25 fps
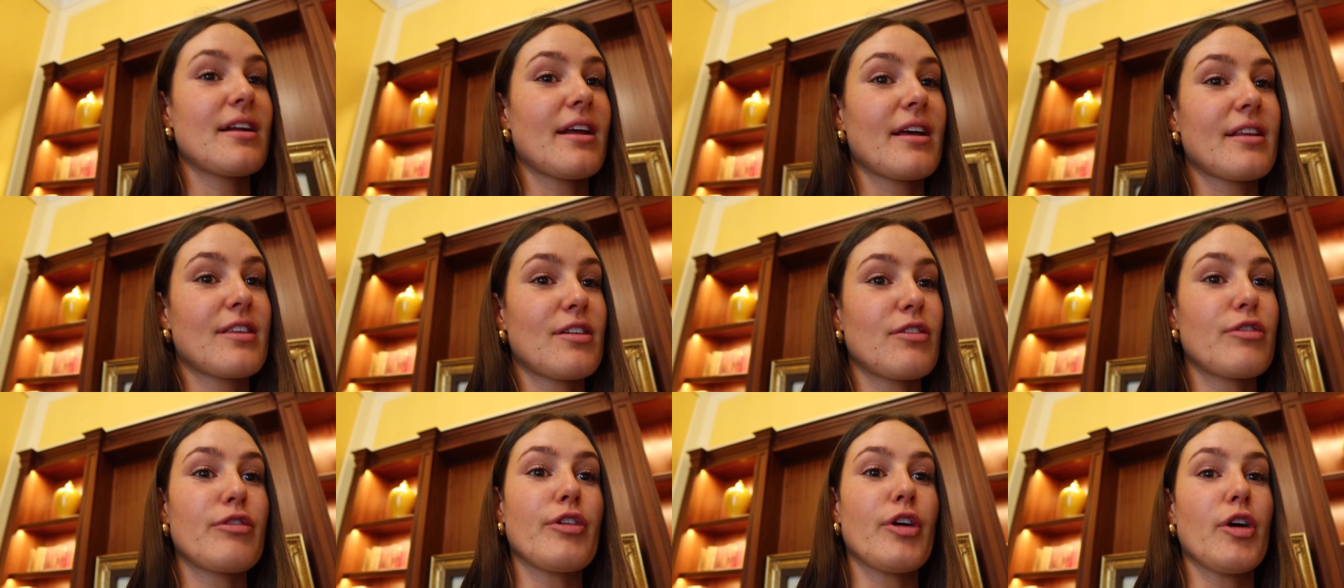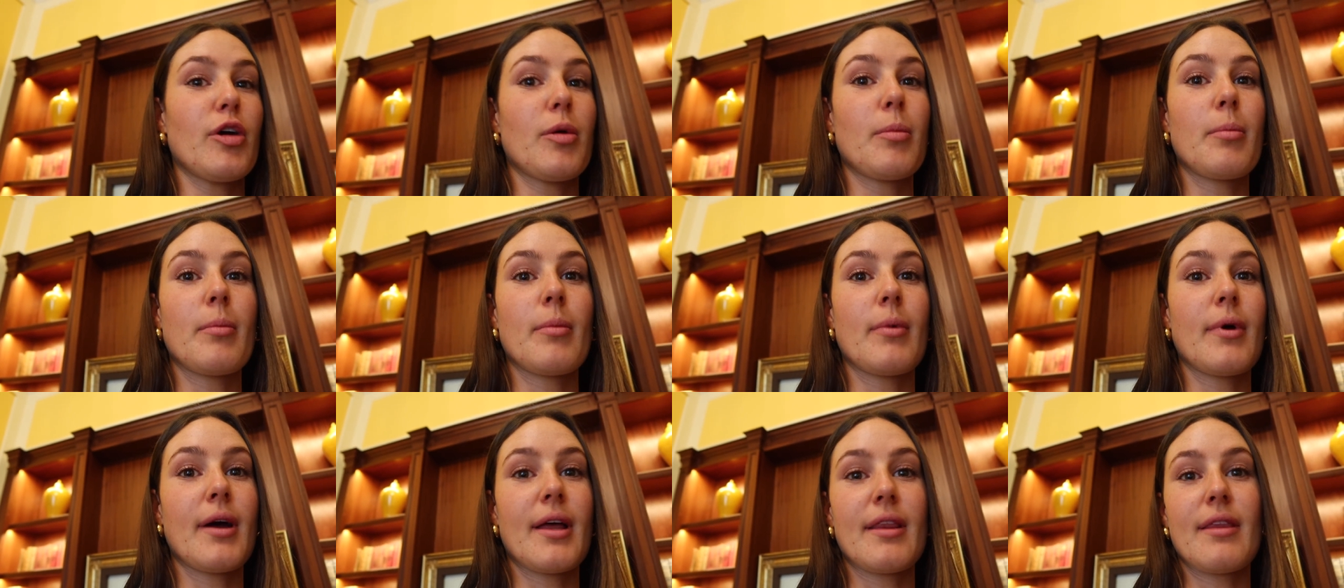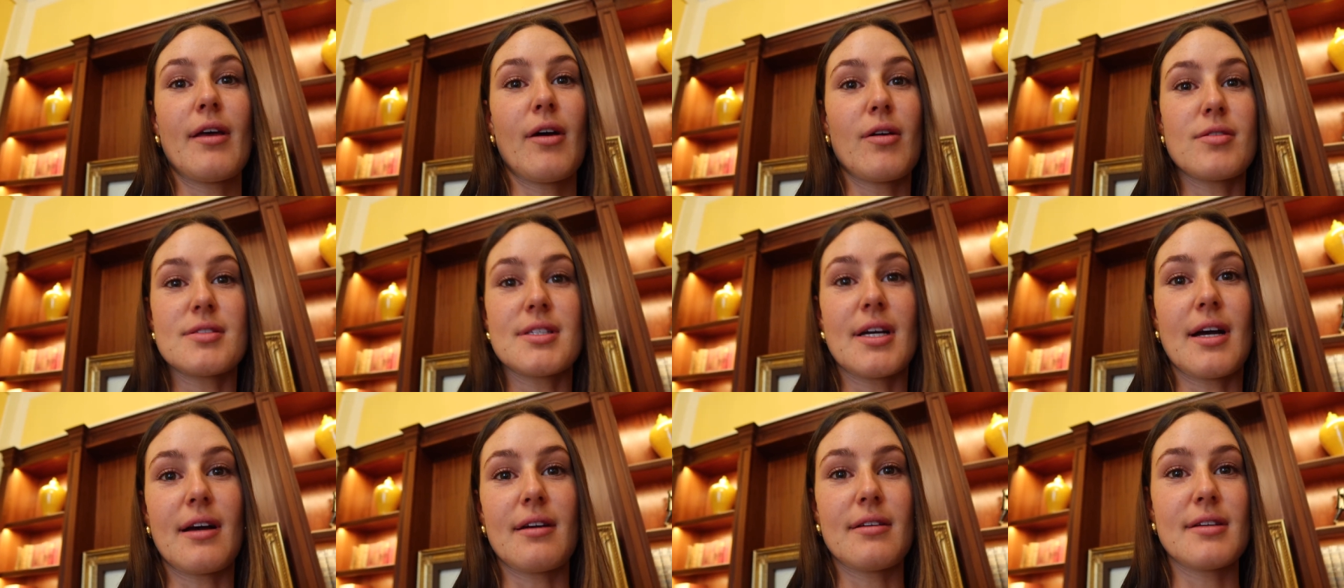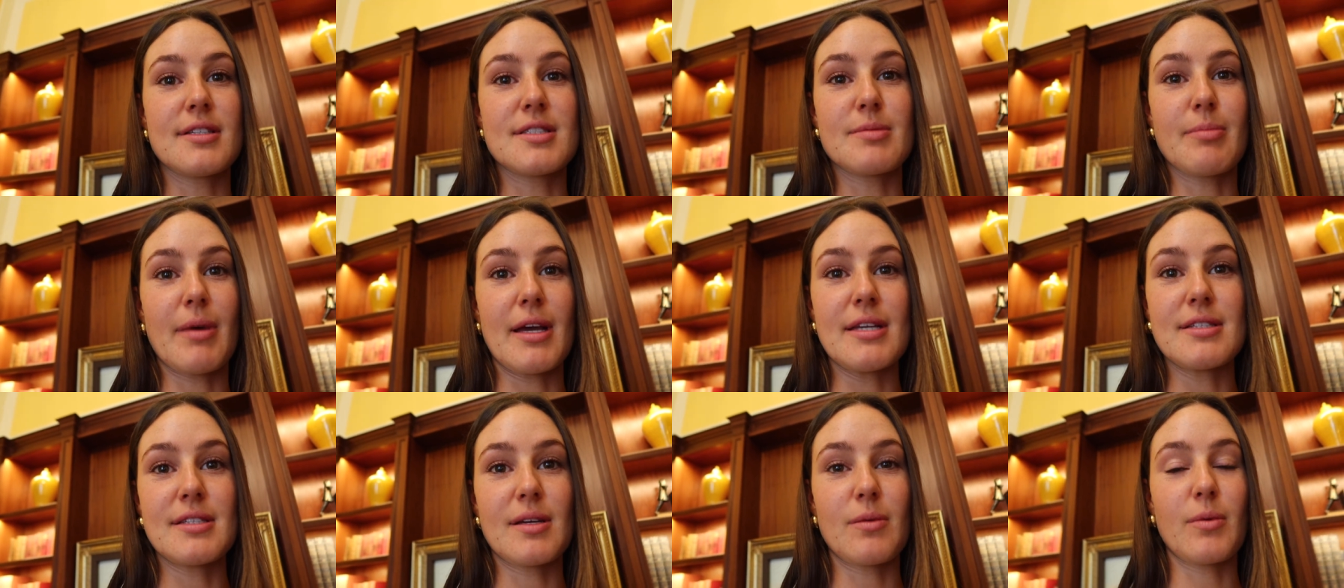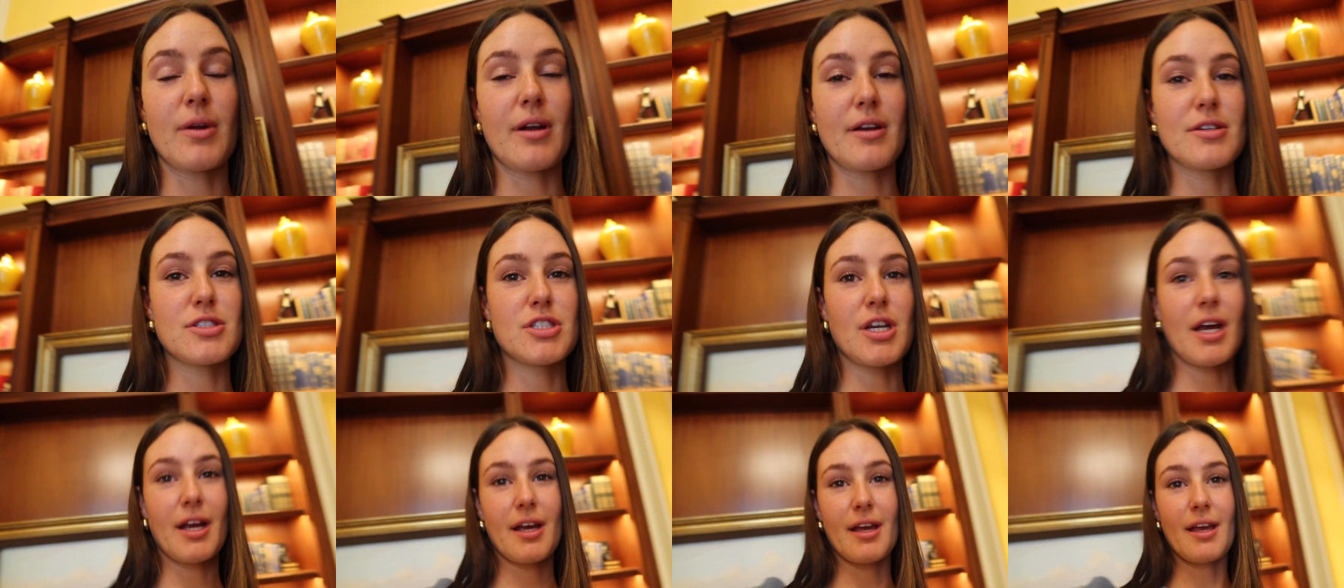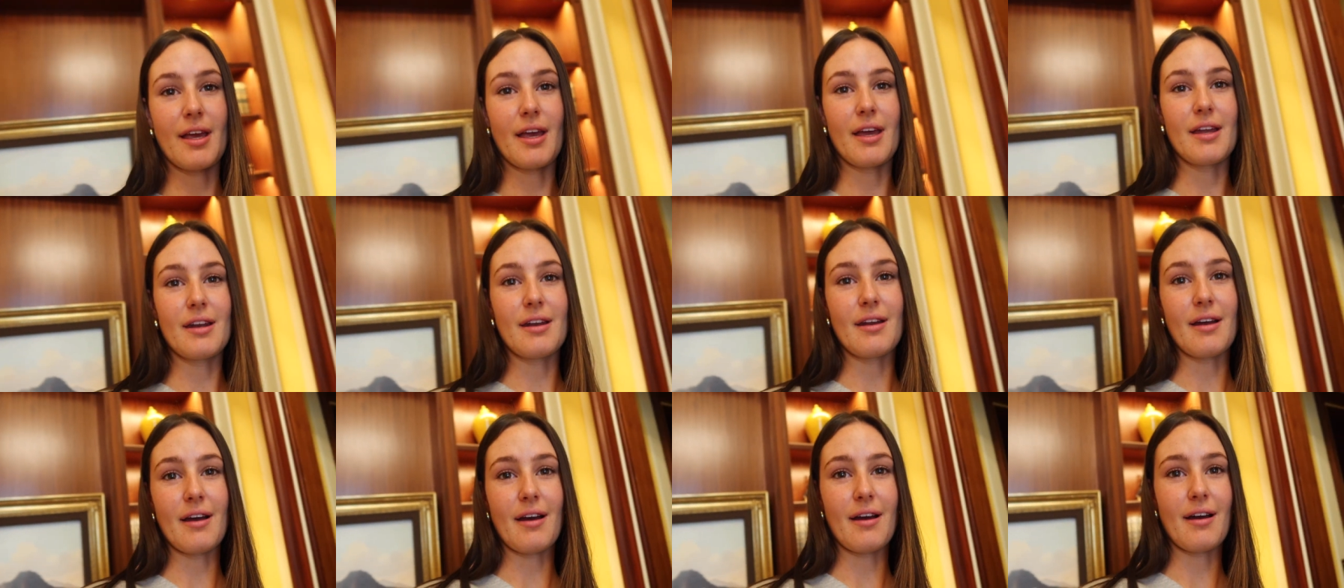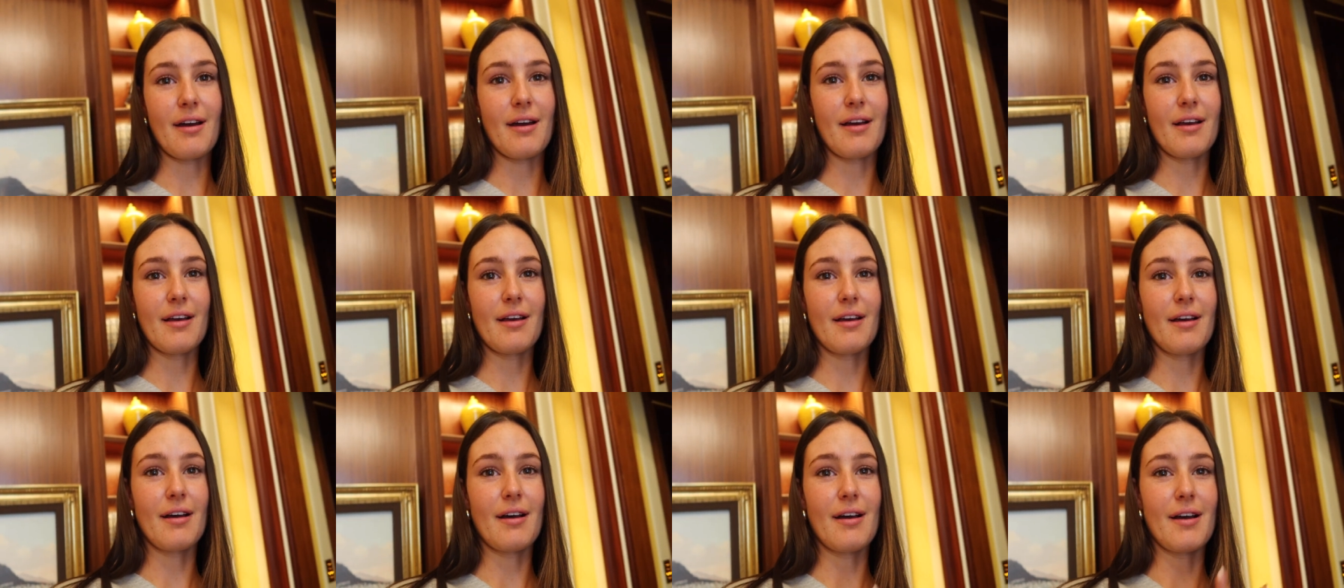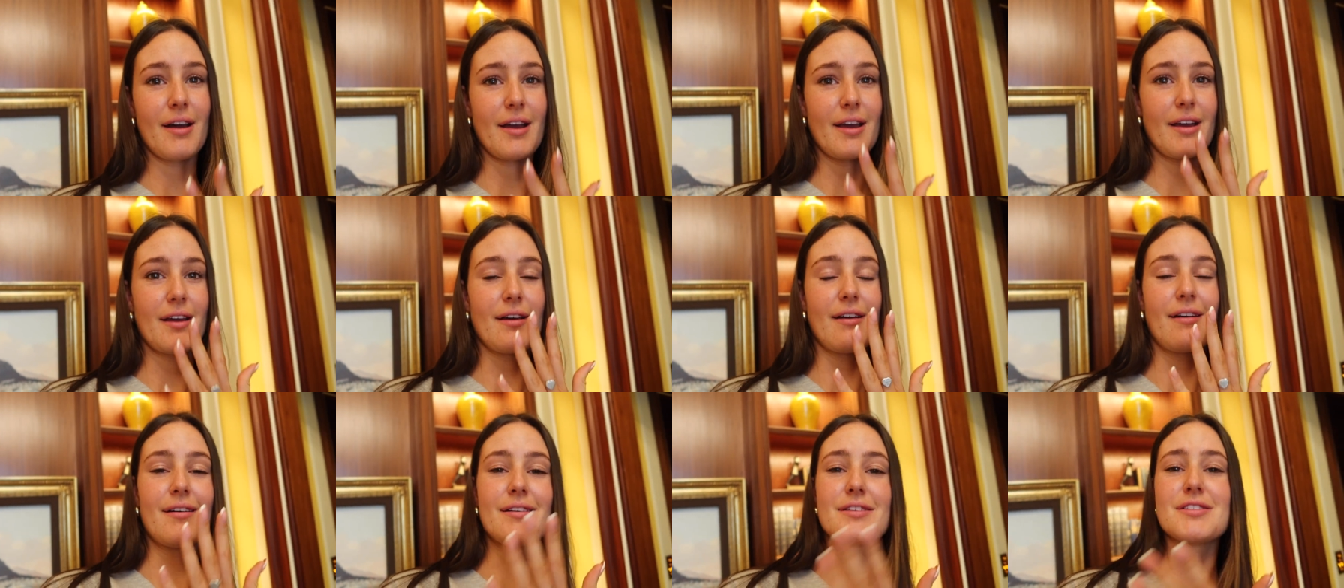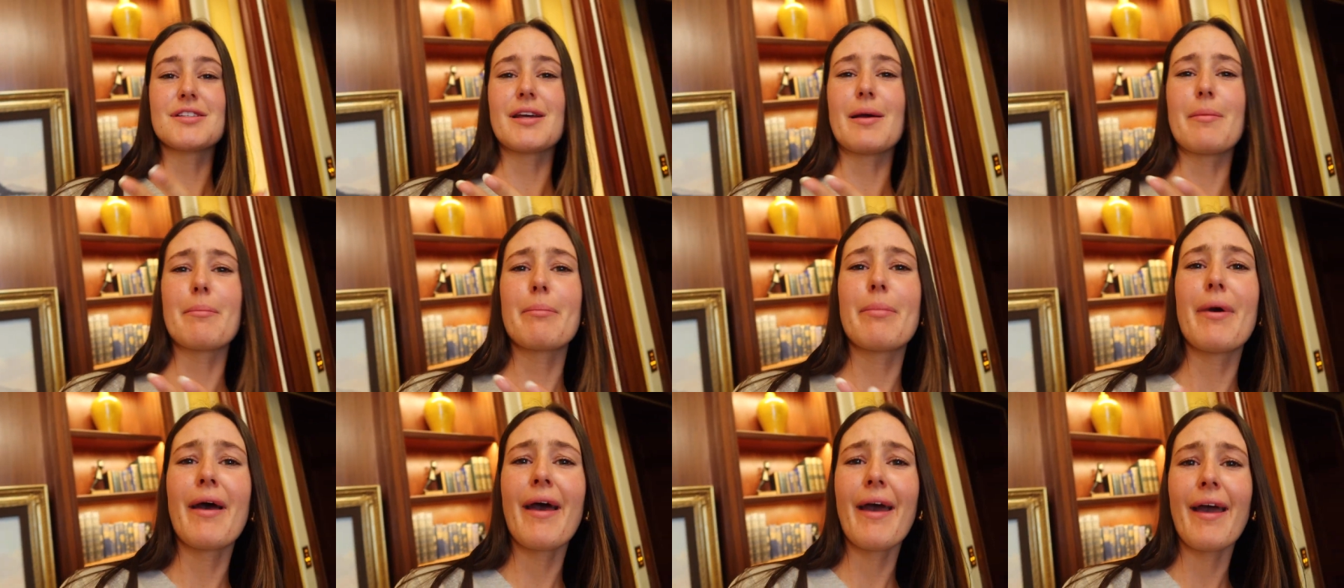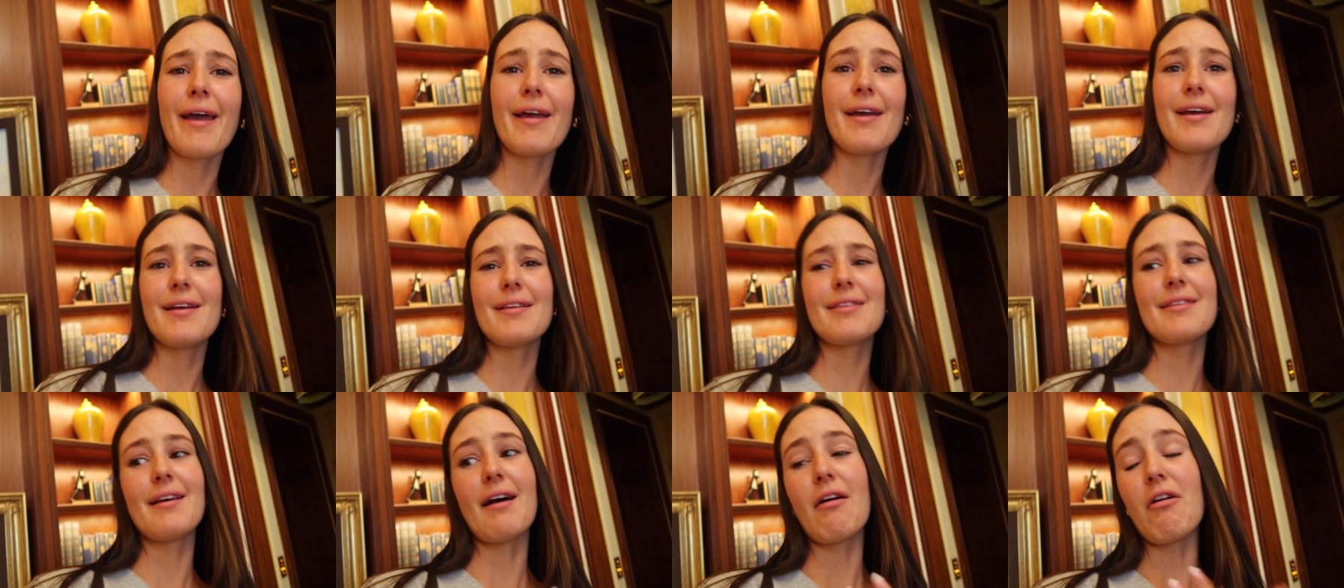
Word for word: Like the room and the hotel is amazing. When I was checking in, I got champagne.